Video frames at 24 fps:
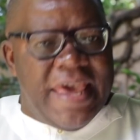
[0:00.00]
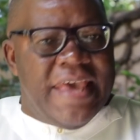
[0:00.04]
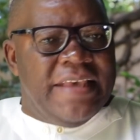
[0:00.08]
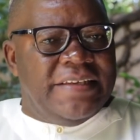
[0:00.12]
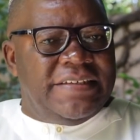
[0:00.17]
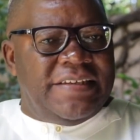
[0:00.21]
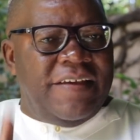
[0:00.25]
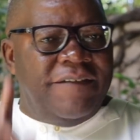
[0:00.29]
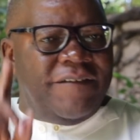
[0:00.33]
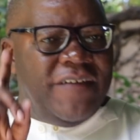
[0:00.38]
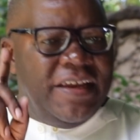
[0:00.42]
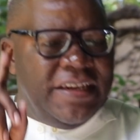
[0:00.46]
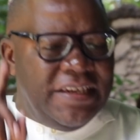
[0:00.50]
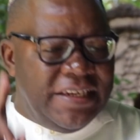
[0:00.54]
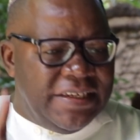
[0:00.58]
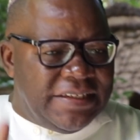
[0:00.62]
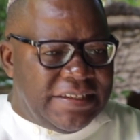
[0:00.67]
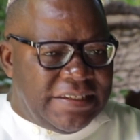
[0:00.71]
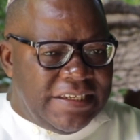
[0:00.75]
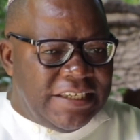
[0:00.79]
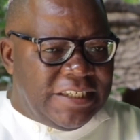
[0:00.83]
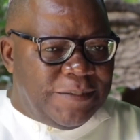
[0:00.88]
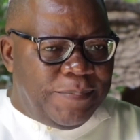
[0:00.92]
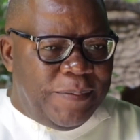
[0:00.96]

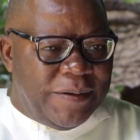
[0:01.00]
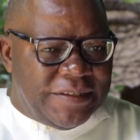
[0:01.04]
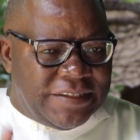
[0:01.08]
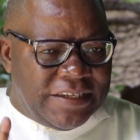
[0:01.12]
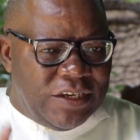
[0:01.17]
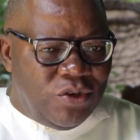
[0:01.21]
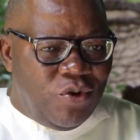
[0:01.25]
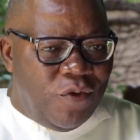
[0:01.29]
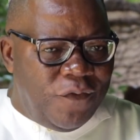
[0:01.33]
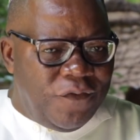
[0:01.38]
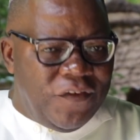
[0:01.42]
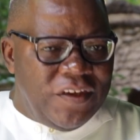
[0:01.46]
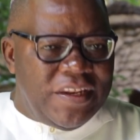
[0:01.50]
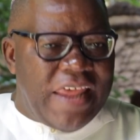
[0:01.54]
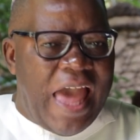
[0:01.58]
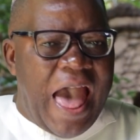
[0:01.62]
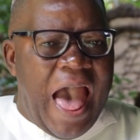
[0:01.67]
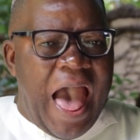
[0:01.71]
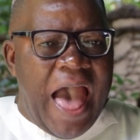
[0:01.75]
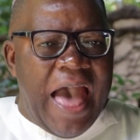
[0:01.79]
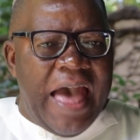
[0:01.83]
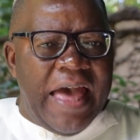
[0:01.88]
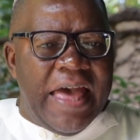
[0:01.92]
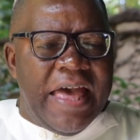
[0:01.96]
76% of it
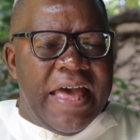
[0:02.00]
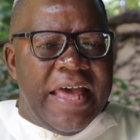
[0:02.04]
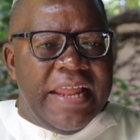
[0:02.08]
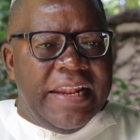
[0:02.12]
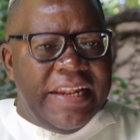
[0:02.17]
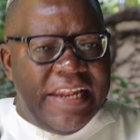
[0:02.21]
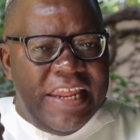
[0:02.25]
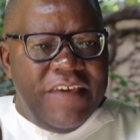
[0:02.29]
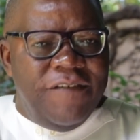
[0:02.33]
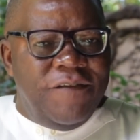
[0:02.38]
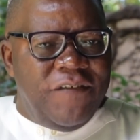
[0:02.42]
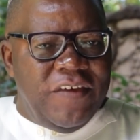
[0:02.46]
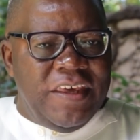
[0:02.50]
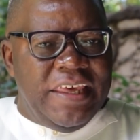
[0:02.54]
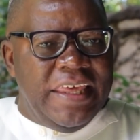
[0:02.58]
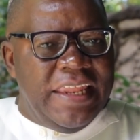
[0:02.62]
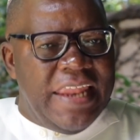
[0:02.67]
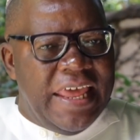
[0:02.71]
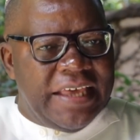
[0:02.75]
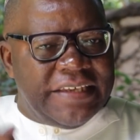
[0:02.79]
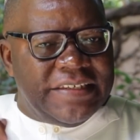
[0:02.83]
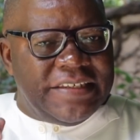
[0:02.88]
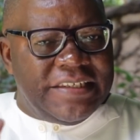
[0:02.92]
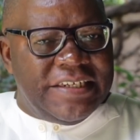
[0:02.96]
are living
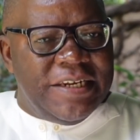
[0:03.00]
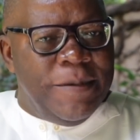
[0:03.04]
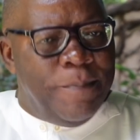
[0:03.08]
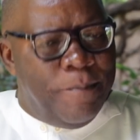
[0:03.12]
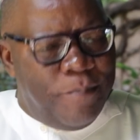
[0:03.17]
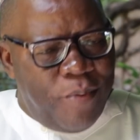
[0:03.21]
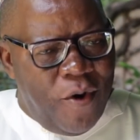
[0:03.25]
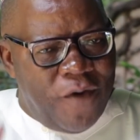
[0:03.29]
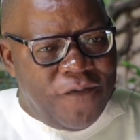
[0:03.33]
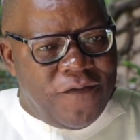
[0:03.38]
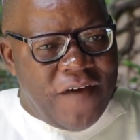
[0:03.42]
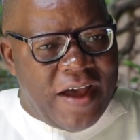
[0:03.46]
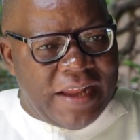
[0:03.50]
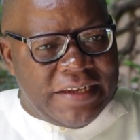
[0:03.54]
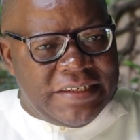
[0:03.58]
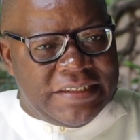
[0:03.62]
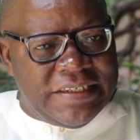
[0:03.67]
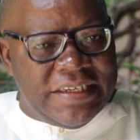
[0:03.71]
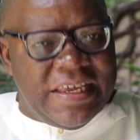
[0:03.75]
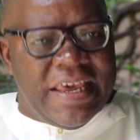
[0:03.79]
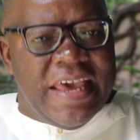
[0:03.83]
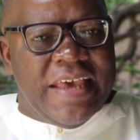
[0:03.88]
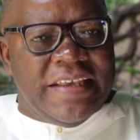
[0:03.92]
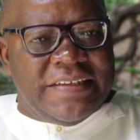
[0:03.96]
in extreme
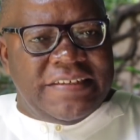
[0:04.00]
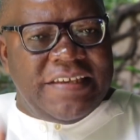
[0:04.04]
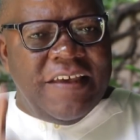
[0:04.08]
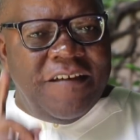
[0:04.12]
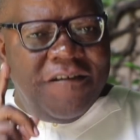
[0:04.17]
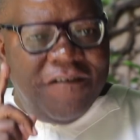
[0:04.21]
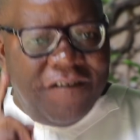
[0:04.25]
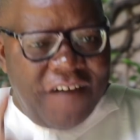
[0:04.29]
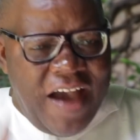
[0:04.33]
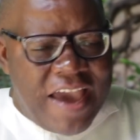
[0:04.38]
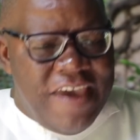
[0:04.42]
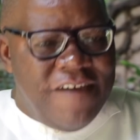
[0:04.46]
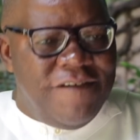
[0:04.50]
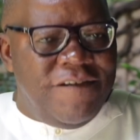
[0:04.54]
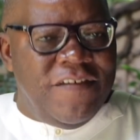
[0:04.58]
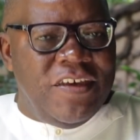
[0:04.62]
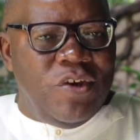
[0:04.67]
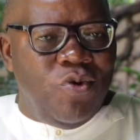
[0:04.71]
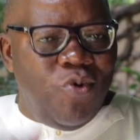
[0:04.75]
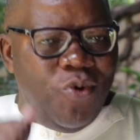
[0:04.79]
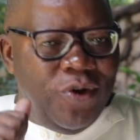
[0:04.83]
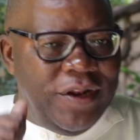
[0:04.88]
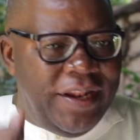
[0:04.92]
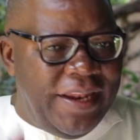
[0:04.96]
poverty,
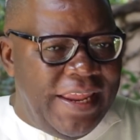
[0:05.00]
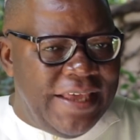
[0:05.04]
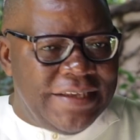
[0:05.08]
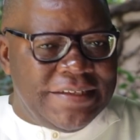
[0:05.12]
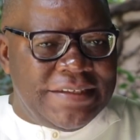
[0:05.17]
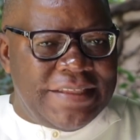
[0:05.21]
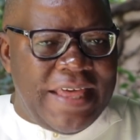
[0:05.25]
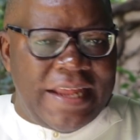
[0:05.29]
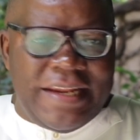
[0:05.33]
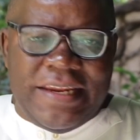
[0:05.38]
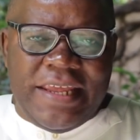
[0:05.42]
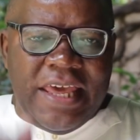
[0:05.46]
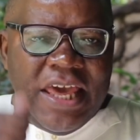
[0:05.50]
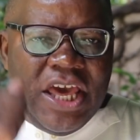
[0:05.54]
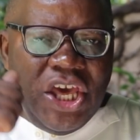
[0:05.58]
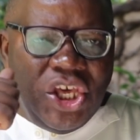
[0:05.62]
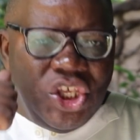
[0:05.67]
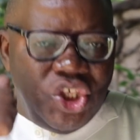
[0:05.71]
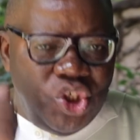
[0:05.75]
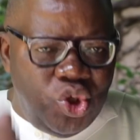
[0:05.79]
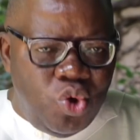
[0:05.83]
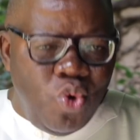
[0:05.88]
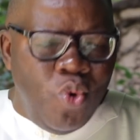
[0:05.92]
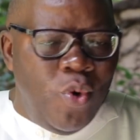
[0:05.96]
surviving on less than
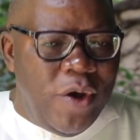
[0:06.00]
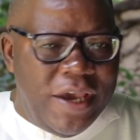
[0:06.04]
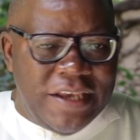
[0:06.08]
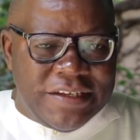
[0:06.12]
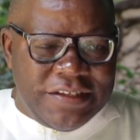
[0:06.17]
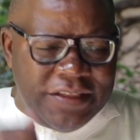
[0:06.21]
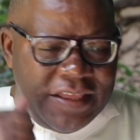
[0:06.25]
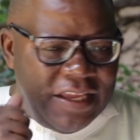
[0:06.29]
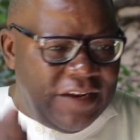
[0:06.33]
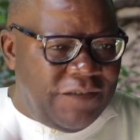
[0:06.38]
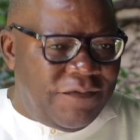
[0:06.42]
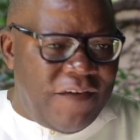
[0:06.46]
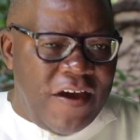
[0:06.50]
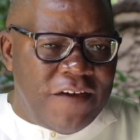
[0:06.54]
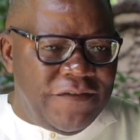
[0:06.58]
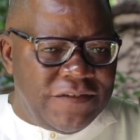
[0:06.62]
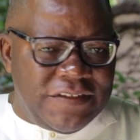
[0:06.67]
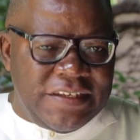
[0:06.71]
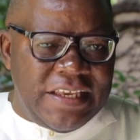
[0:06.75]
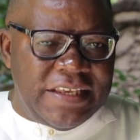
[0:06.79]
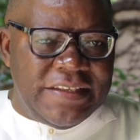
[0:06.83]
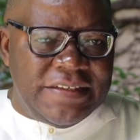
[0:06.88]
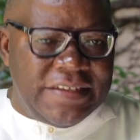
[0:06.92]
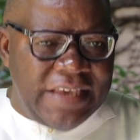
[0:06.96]
US 35
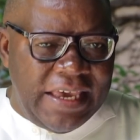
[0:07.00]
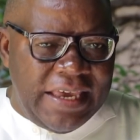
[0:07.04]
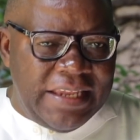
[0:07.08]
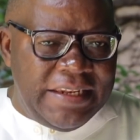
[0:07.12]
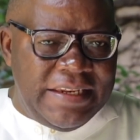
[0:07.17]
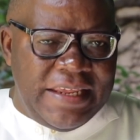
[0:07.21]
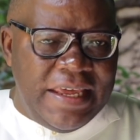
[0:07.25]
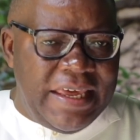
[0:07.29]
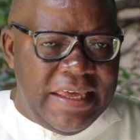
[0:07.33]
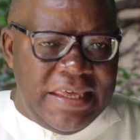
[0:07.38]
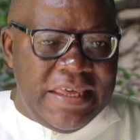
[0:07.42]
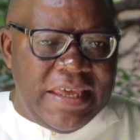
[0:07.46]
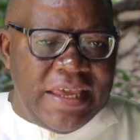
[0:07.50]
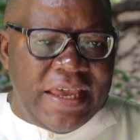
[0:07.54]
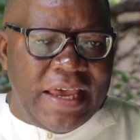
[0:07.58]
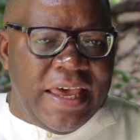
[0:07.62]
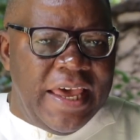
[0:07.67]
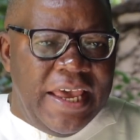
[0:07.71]
cents a day.